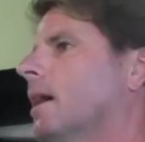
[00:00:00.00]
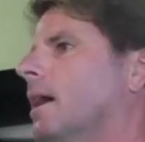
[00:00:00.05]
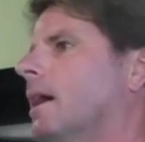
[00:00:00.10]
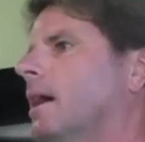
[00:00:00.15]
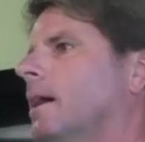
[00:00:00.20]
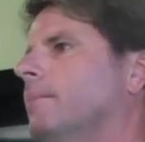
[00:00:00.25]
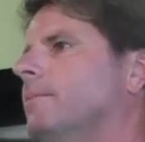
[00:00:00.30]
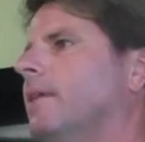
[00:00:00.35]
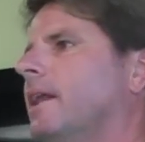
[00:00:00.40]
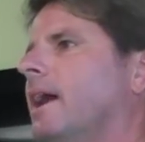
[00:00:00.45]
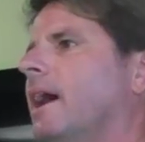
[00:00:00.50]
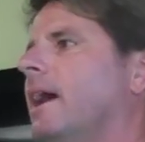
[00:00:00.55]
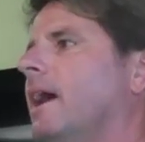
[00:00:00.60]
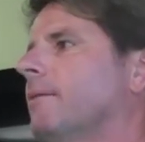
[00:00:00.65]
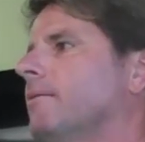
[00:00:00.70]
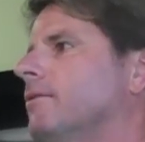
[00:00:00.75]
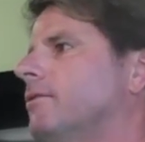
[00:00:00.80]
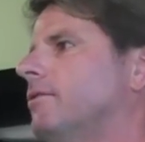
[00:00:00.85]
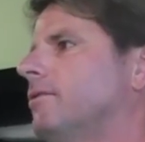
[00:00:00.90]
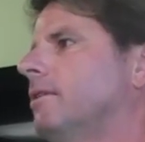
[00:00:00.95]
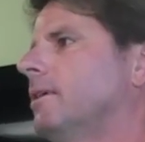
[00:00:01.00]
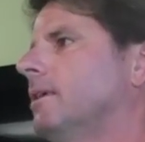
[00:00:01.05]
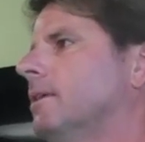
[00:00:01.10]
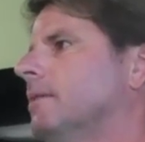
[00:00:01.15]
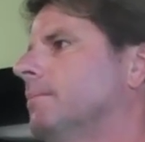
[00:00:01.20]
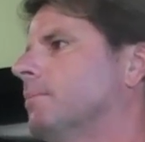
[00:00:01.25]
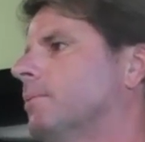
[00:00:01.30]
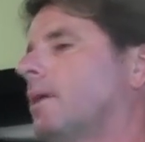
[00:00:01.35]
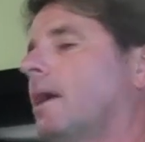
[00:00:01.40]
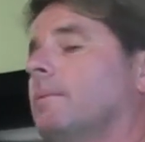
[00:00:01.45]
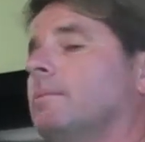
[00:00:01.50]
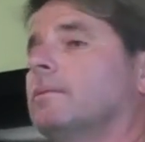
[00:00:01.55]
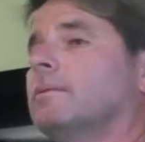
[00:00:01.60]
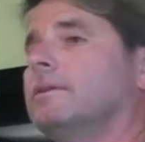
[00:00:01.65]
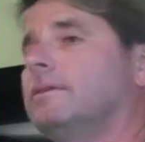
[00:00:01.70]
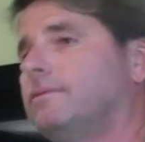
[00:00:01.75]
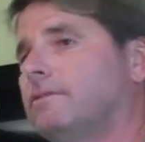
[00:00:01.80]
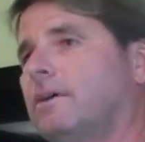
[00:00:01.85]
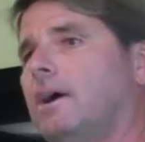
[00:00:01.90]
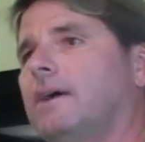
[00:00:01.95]
um, that I haven't seen in
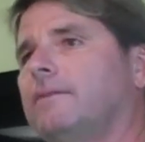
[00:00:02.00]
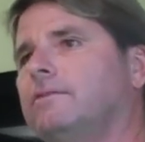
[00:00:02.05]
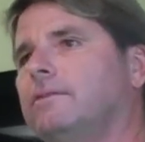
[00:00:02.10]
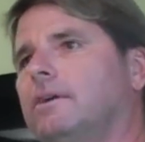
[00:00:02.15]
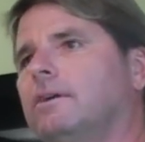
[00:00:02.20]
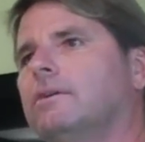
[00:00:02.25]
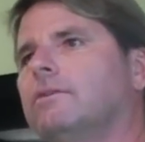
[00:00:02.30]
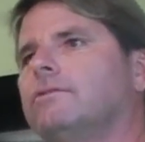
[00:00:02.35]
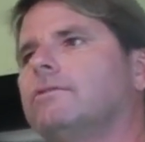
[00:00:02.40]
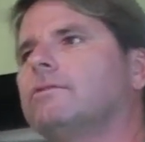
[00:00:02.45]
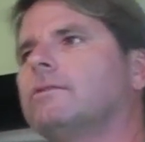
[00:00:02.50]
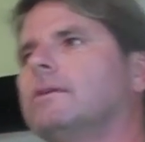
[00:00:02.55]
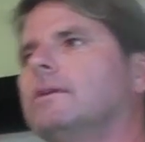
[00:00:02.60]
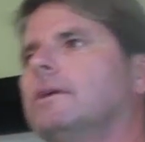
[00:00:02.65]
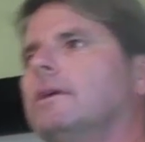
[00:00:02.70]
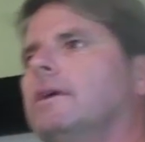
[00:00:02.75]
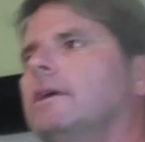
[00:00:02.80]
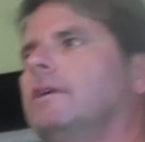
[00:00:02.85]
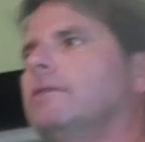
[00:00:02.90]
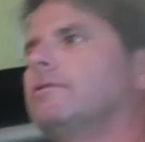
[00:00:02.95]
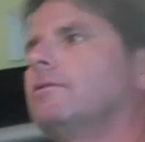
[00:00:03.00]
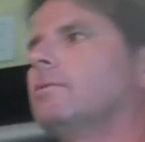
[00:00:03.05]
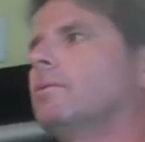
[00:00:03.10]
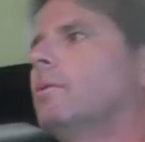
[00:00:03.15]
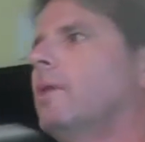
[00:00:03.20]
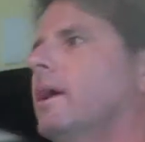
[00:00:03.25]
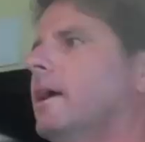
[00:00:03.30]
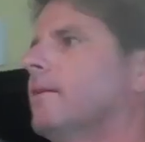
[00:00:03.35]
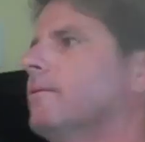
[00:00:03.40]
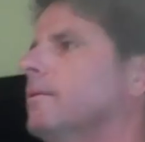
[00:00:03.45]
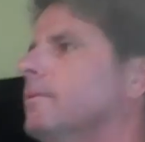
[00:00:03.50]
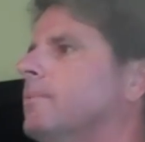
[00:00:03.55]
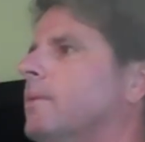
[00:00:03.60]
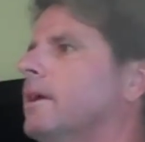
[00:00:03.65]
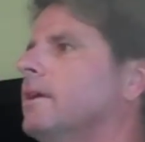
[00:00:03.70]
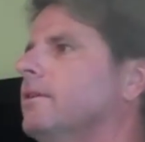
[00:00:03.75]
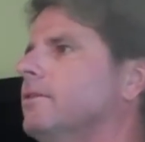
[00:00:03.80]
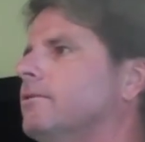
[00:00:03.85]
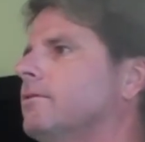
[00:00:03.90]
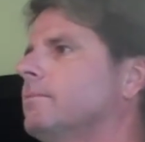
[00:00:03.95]
probably five years is the way
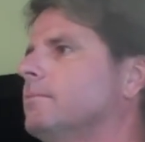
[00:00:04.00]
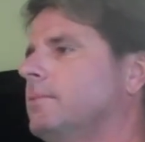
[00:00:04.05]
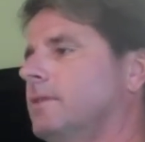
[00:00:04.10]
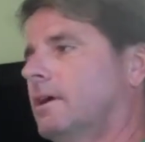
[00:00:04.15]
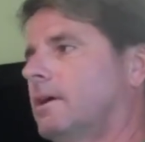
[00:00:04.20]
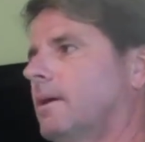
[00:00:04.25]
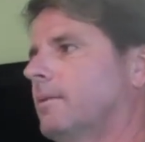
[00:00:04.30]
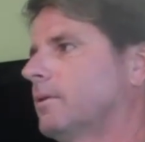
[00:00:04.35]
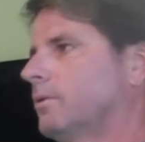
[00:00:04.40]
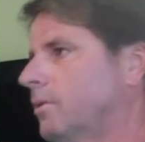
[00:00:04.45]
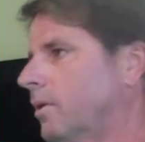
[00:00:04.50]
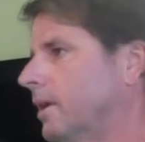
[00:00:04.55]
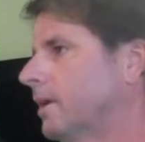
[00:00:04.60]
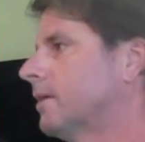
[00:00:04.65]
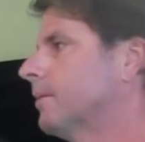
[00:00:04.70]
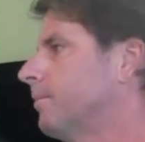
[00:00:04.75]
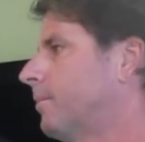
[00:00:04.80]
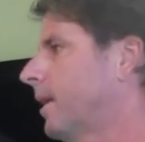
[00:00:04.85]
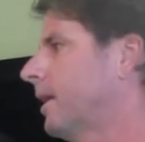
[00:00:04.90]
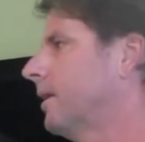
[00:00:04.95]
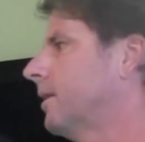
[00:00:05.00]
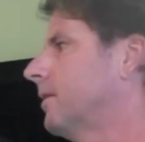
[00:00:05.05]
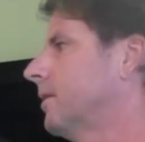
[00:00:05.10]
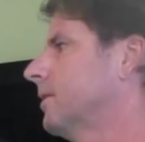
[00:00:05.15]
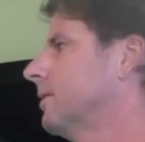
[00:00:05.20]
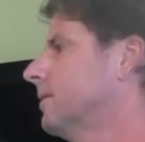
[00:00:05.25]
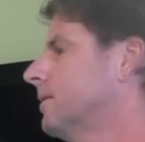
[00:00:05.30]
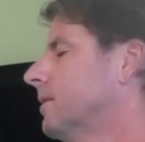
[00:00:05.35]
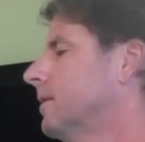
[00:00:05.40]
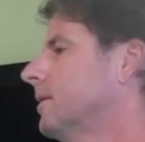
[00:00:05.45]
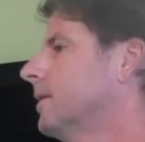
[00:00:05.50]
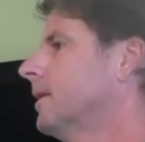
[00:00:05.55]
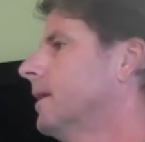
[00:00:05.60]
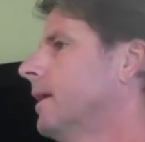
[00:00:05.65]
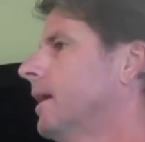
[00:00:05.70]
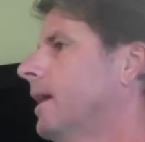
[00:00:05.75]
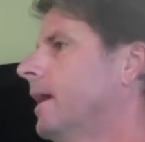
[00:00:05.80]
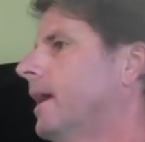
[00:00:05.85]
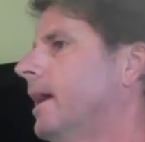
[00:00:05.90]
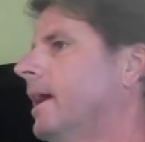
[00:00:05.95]
everybody's become a great competitor.
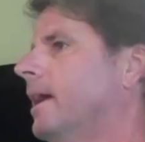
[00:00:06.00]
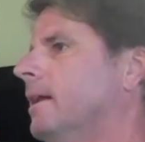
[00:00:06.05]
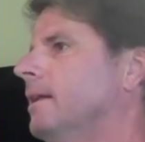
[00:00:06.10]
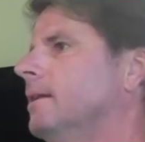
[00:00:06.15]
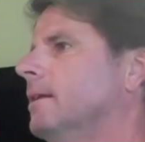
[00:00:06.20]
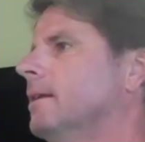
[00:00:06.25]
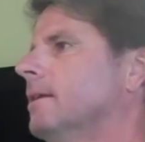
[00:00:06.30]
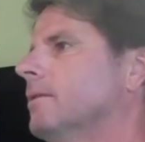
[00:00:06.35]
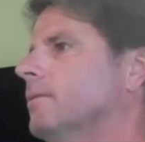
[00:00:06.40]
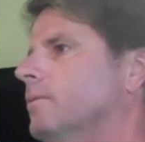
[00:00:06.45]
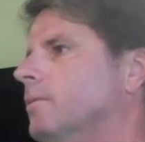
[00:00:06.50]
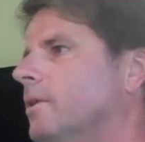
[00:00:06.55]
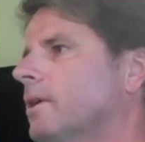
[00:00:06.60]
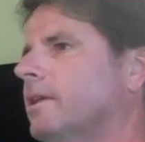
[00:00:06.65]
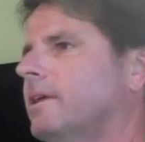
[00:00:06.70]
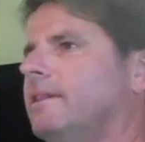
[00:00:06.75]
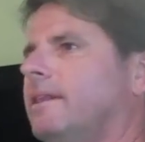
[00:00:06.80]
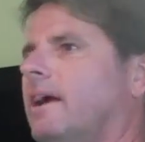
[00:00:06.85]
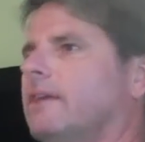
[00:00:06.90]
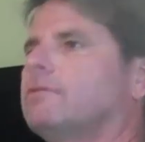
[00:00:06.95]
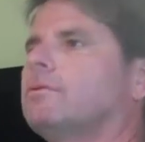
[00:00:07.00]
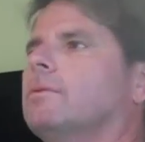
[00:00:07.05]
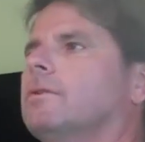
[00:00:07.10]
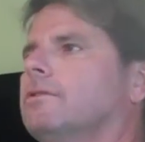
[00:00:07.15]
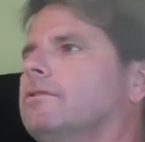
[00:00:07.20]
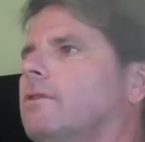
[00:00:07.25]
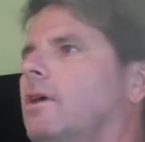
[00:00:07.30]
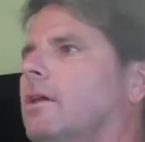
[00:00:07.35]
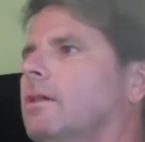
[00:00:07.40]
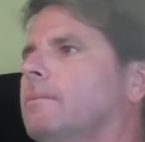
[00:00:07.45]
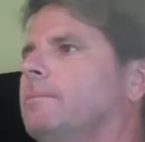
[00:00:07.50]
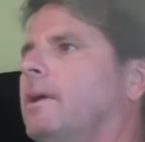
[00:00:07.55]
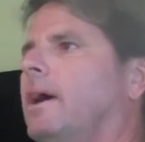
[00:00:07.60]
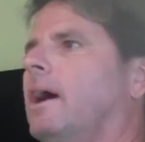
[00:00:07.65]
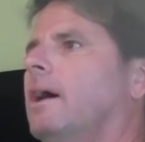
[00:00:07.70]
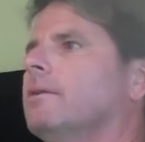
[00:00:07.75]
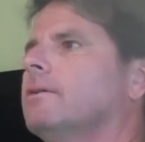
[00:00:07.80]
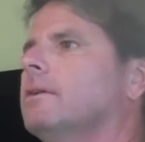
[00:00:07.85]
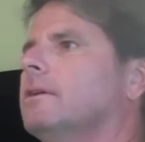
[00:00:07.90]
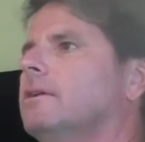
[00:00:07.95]
And really, that's what it's all
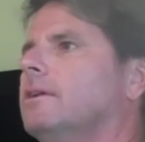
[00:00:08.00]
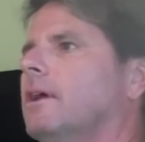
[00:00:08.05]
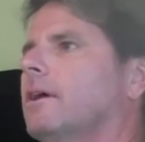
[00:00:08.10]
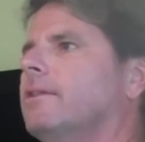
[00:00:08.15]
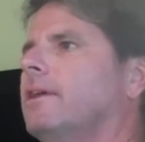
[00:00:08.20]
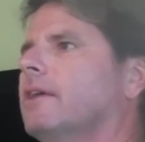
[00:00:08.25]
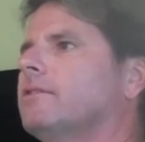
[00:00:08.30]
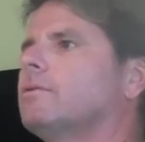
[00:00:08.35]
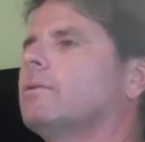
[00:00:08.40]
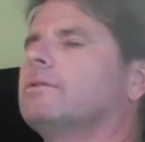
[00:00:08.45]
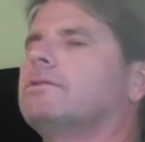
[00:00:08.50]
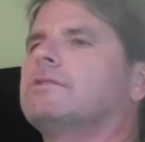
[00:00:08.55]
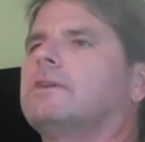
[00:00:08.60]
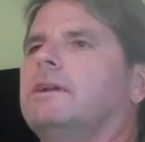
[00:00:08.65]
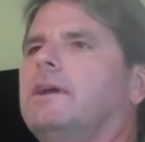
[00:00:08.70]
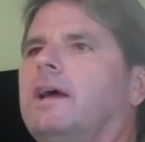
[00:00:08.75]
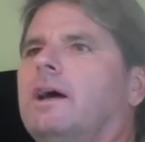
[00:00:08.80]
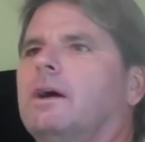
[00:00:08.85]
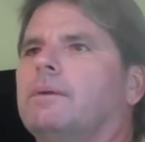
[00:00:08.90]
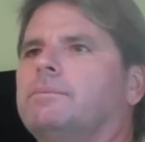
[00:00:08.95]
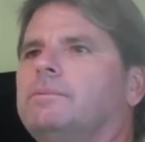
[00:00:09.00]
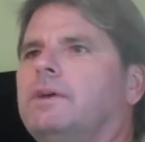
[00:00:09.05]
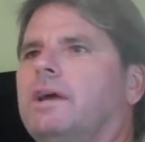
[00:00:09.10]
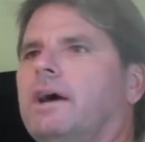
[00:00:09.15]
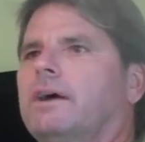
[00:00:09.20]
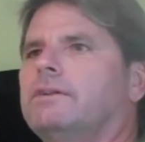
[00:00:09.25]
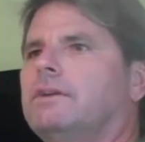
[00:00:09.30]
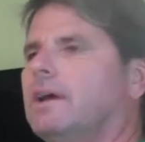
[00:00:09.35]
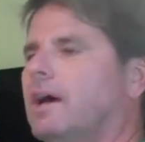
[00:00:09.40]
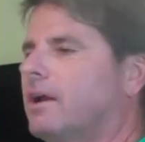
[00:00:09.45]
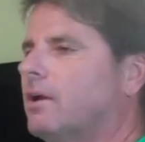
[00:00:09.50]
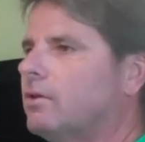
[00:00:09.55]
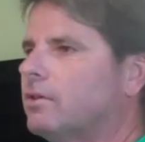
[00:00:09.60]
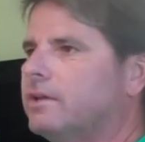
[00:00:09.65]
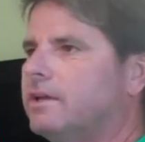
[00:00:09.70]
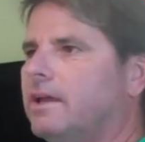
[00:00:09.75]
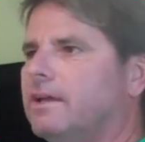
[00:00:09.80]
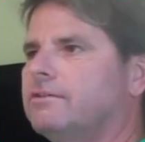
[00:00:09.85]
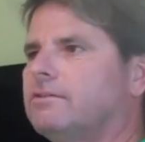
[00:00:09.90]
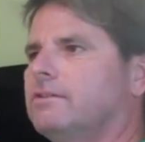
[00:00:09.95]
about. You know, that's what's going to help you out, not
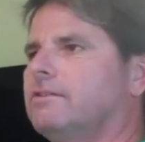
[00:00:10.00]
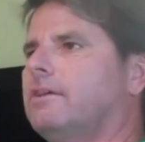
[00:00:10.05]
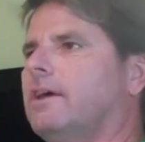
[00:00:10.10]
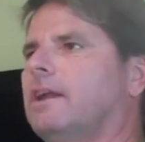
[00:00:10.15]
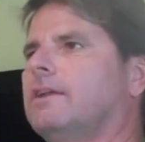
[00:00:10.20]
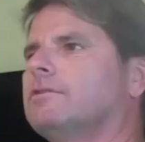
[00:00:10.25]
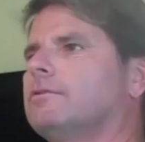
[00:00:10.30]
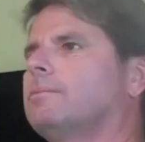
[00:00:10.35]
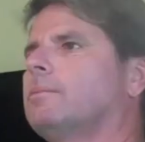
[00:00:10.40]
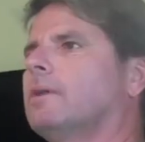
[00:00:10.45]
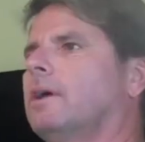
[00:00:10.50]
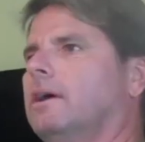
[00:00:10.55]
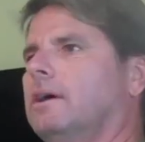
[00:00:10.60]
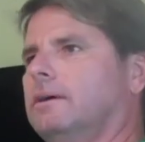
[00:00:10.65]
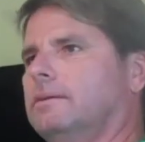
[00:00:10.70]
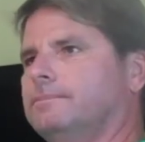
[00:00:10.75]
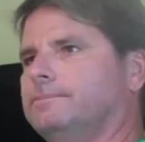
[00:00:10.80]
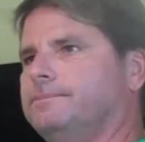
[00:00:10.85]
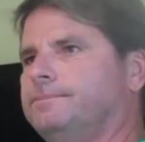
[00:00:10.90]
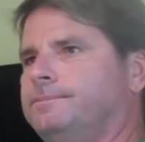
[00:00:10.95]
only as a tennis player,